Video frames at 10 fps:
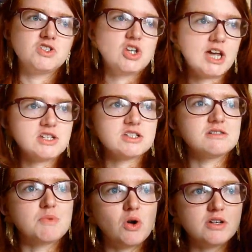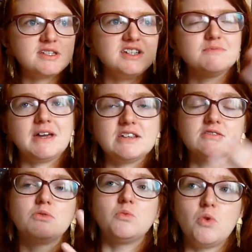changes to policy are
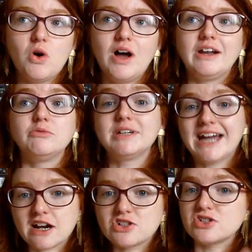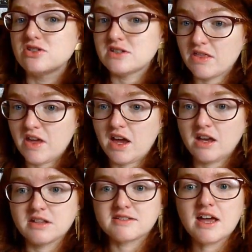based on what, our reactions to
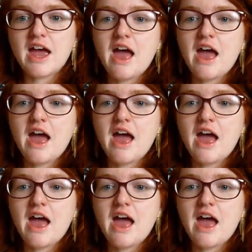things,